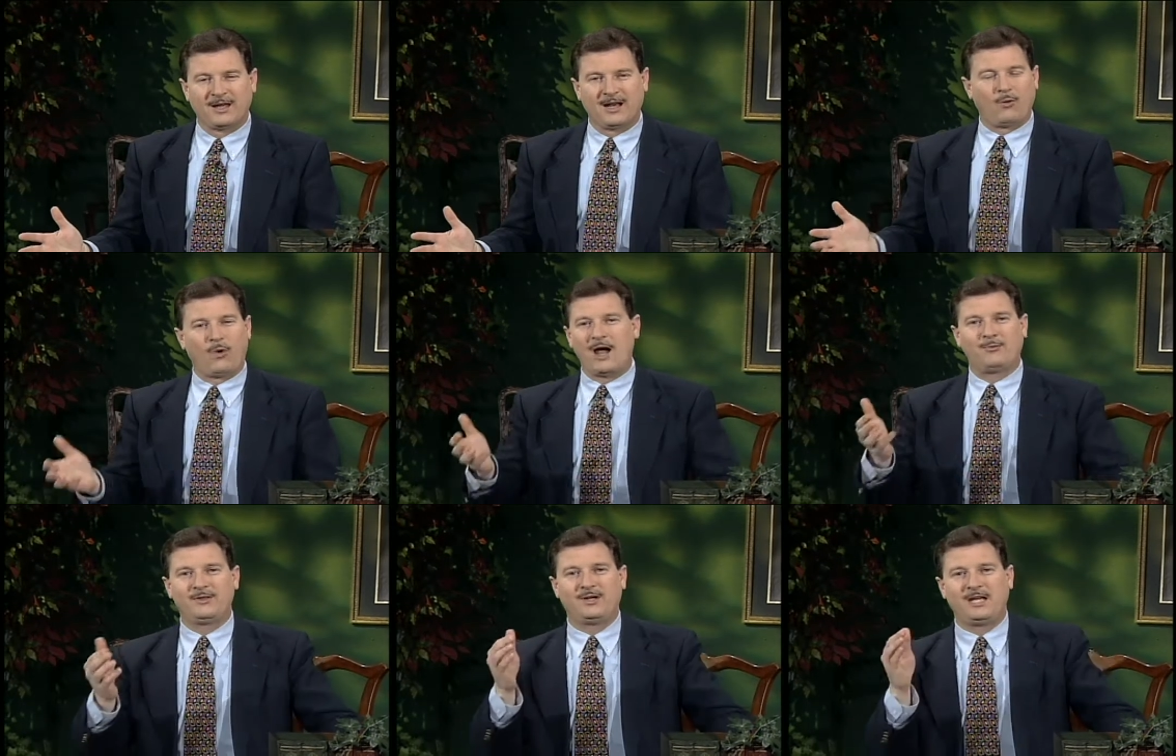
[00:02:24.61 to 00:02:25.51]
Now, why
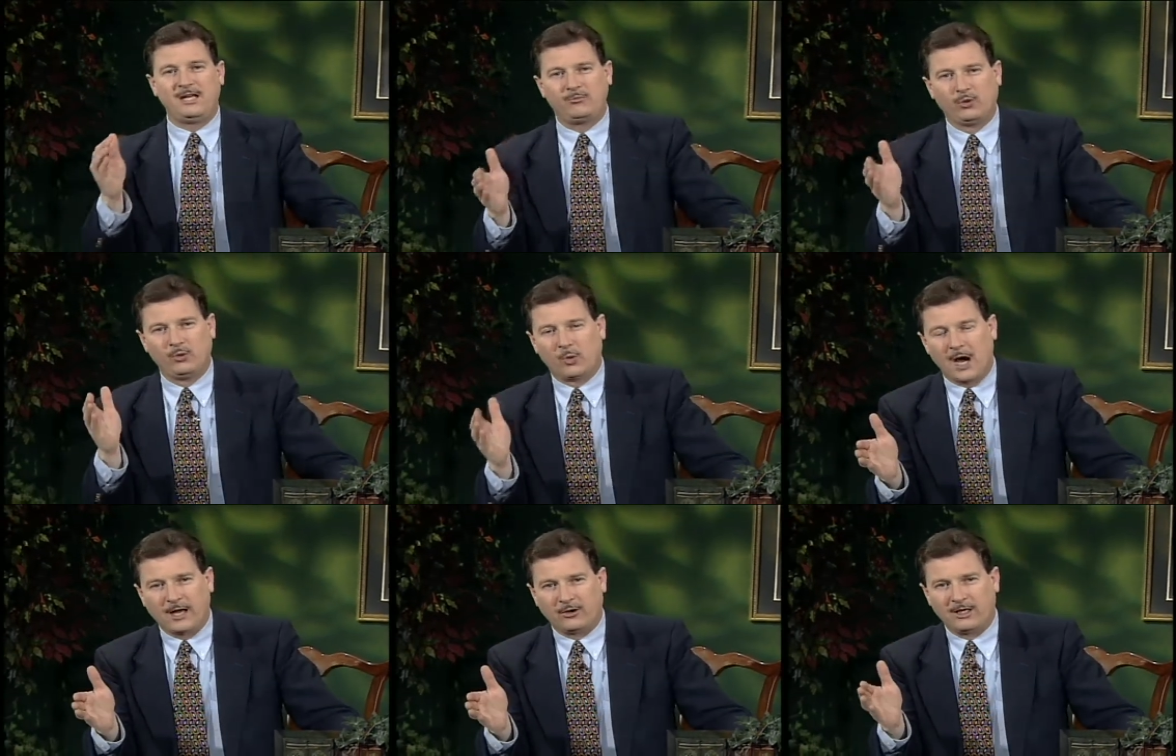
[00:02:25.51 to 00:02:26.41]
would the Hebrew
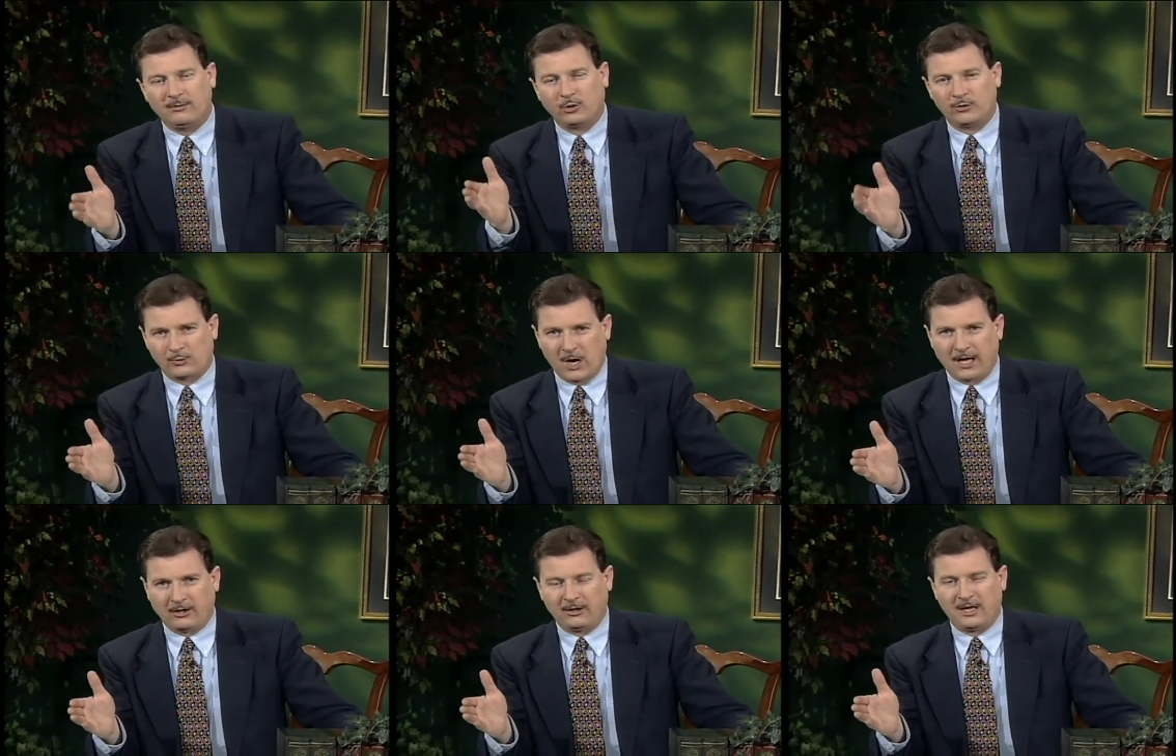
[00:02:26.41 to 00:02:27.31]
writer, Hebrews
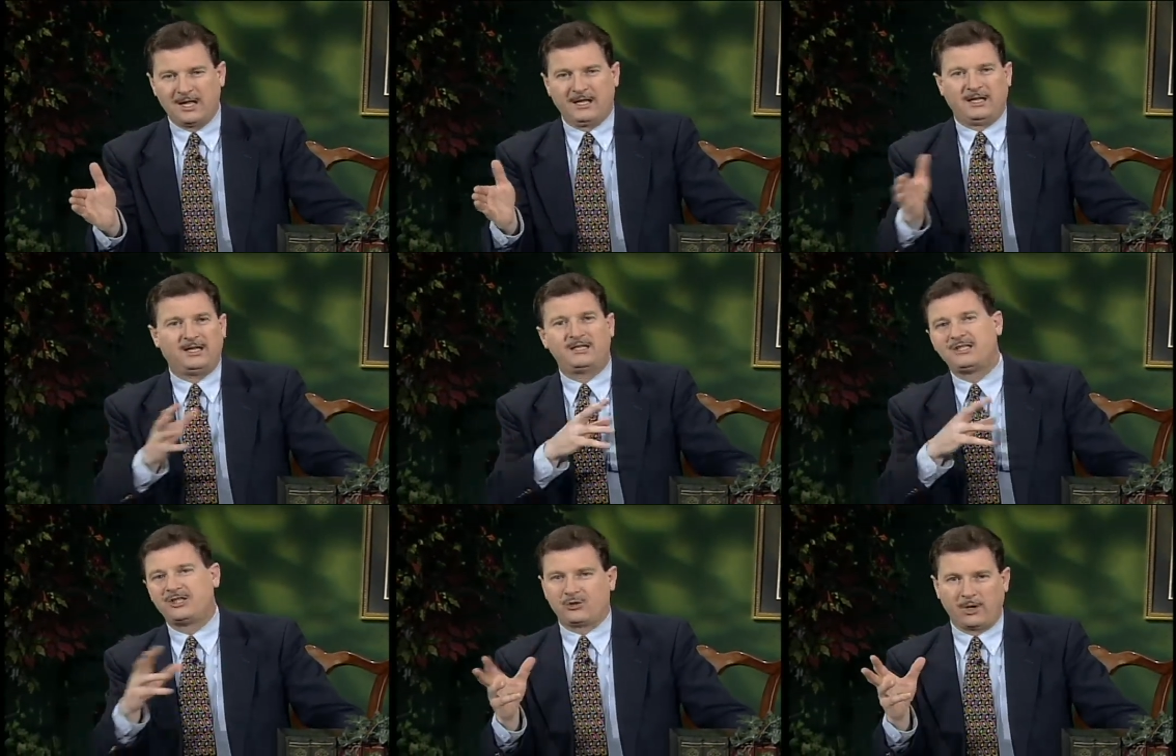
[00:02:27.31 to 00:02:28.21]
writer,
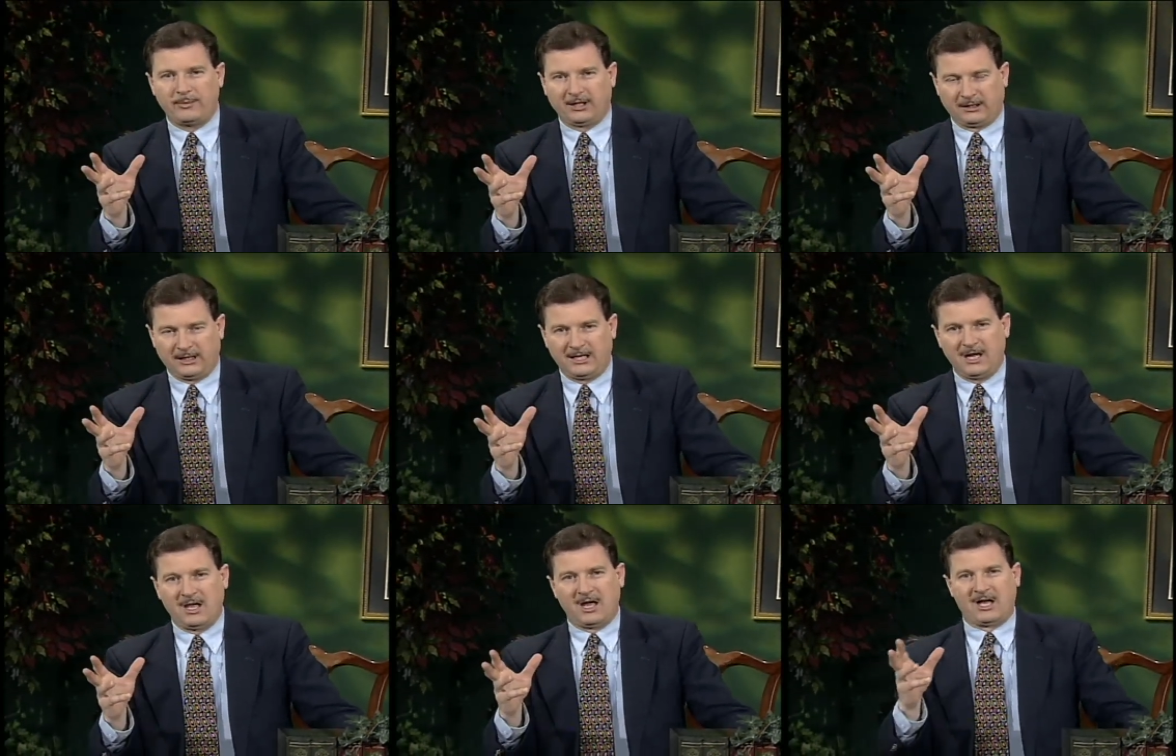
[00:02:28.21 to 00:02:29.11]
indiscriminately
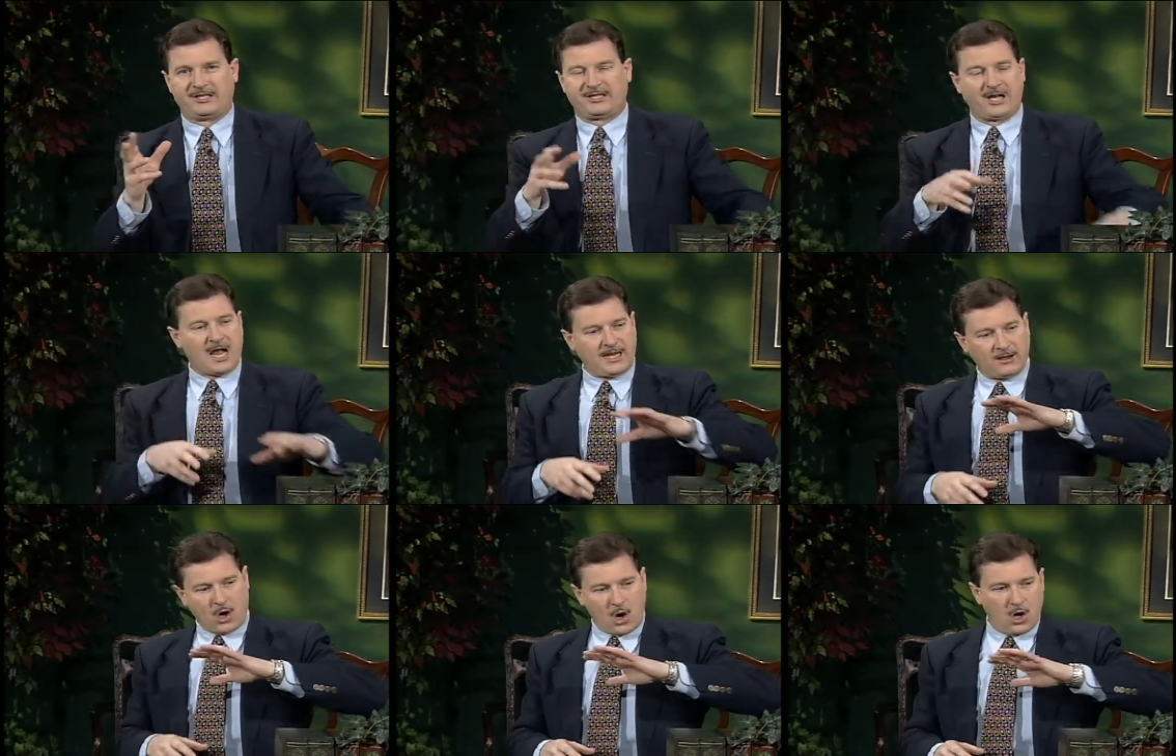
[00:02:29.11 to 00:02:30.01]
assign
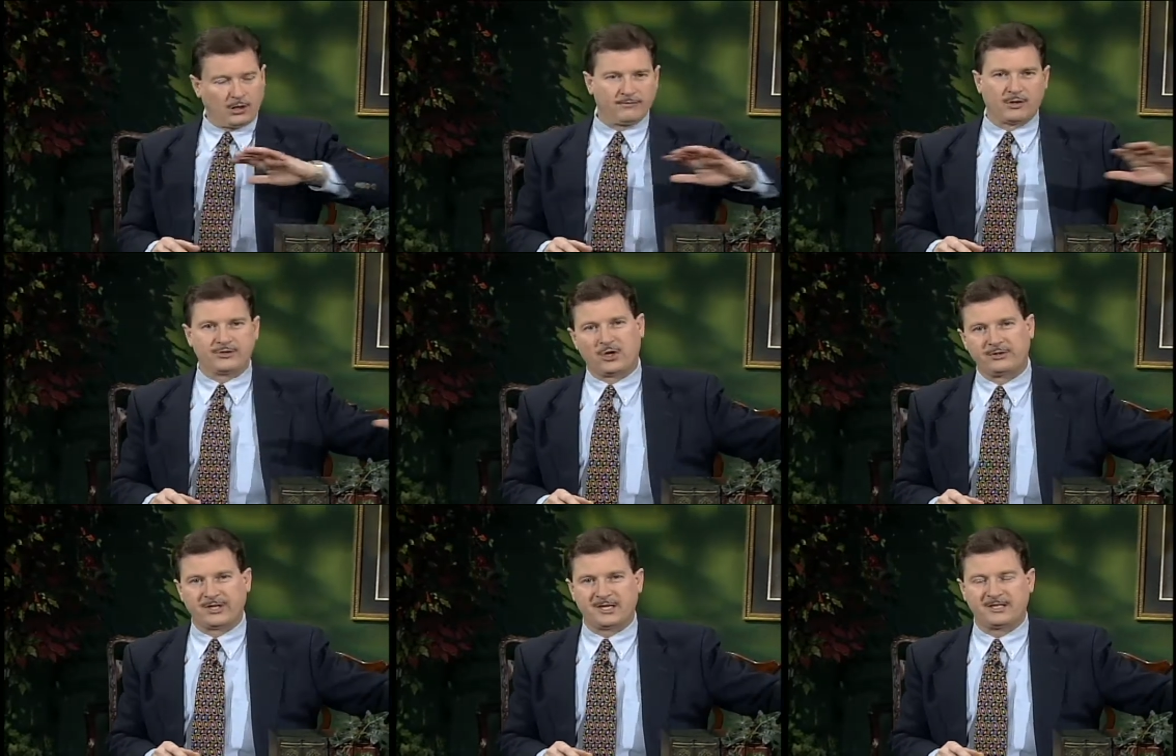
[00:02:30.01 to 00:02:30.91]
all of those Old
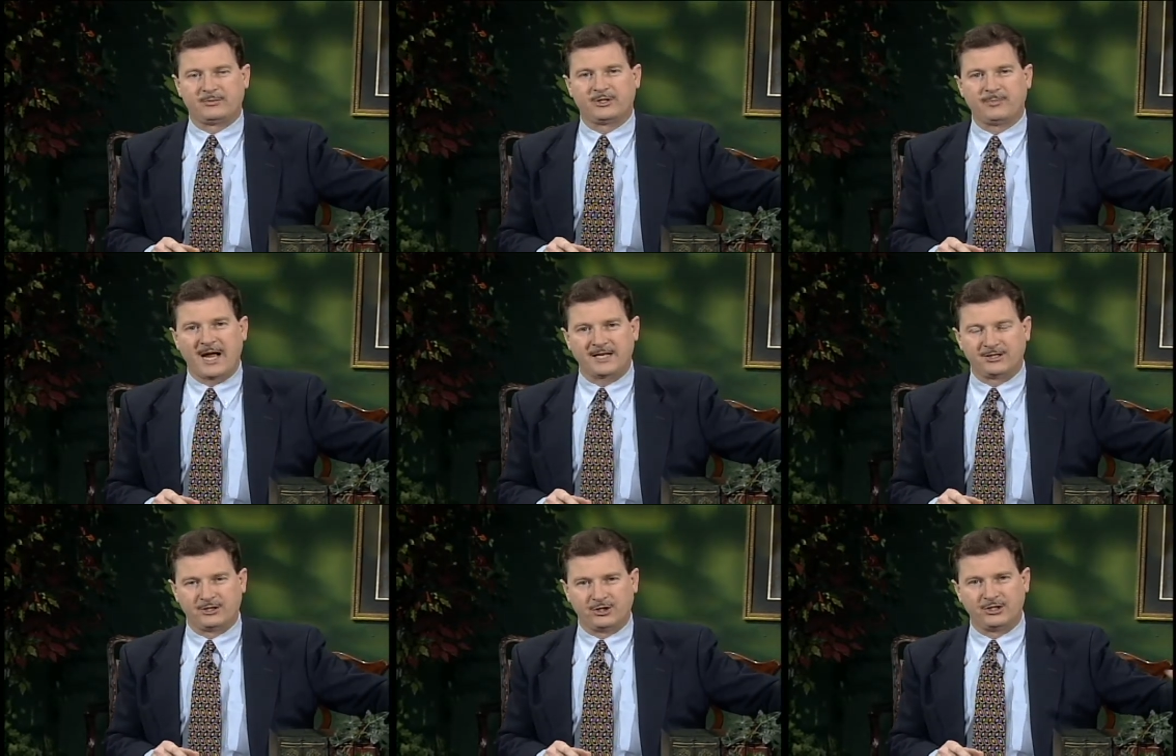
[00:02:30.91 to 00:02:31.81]
Testament
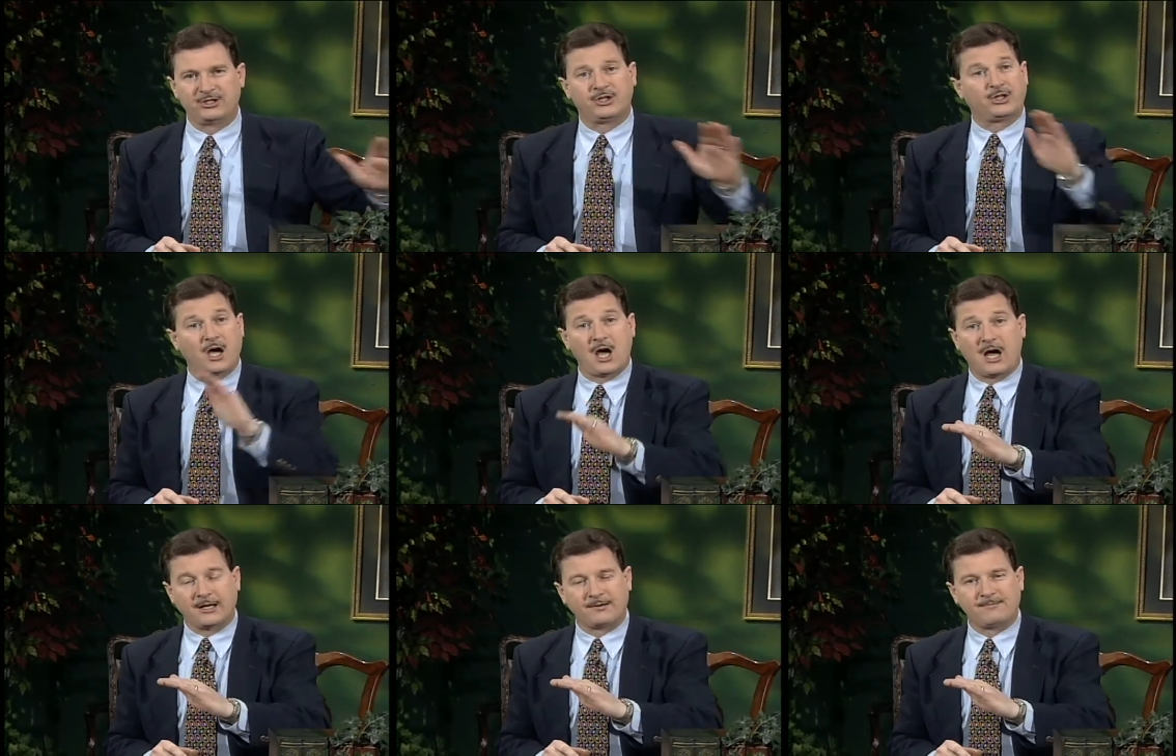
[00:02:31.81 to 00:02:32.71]
passages to
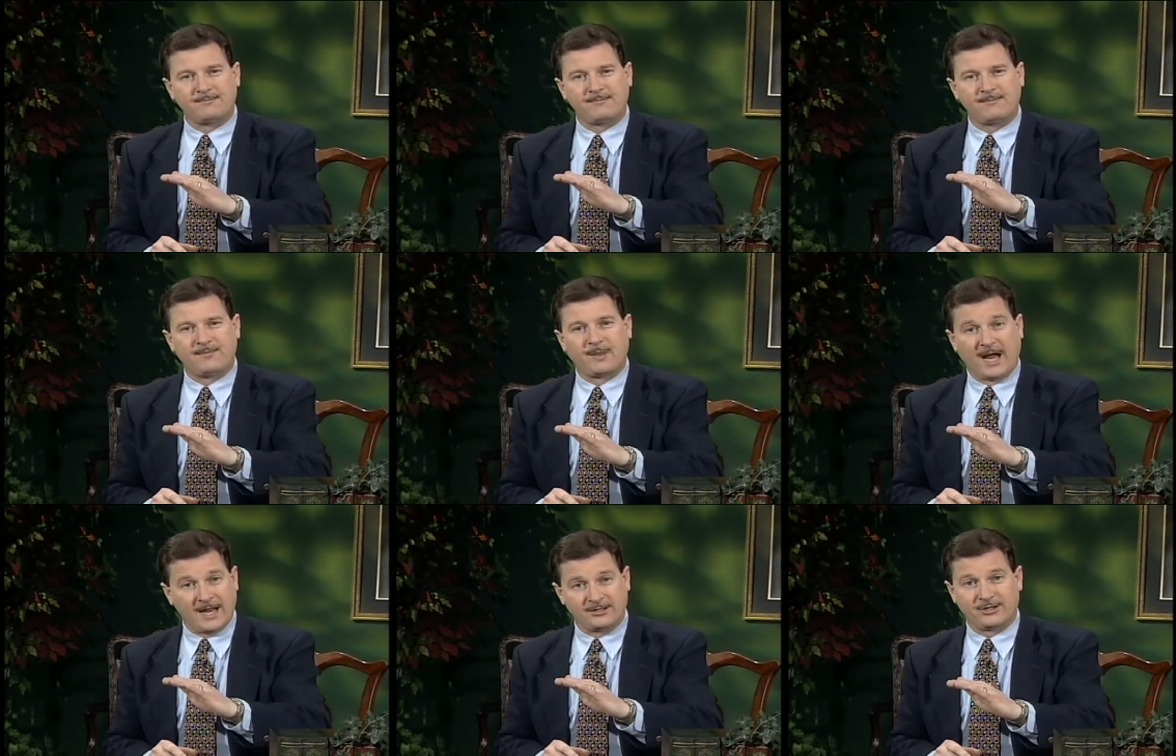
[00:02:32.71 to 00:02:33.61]
God?
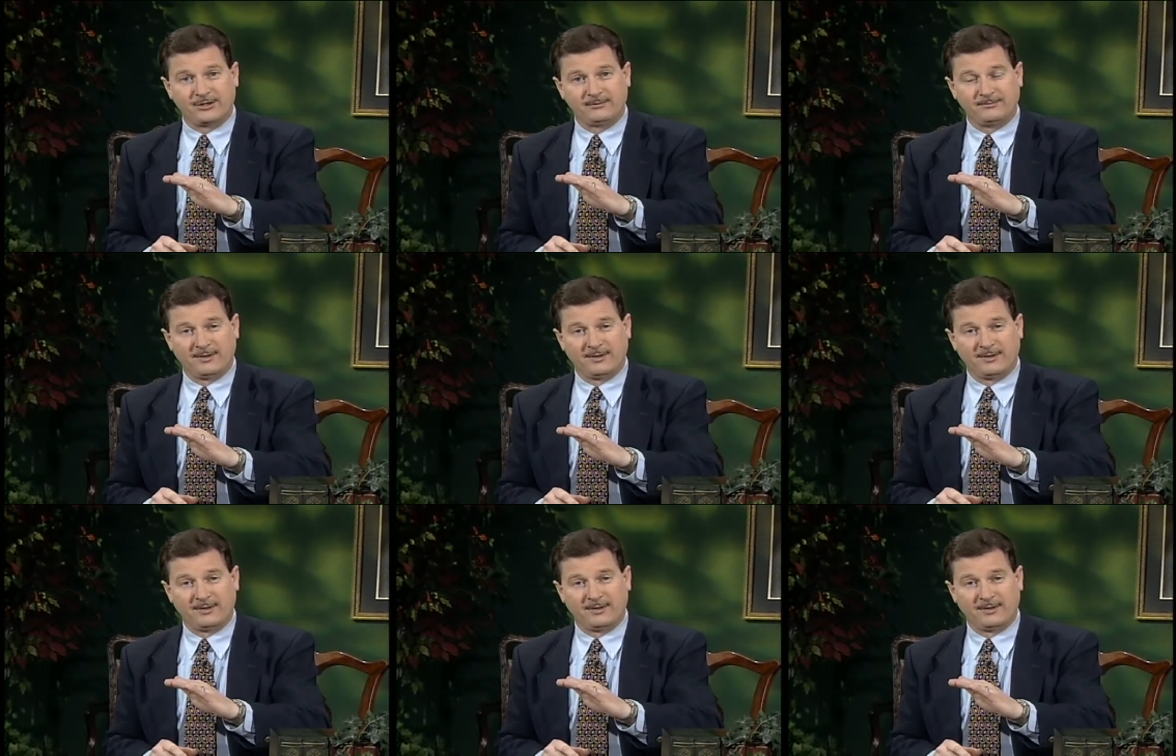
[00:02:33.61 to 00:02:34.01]
Answer,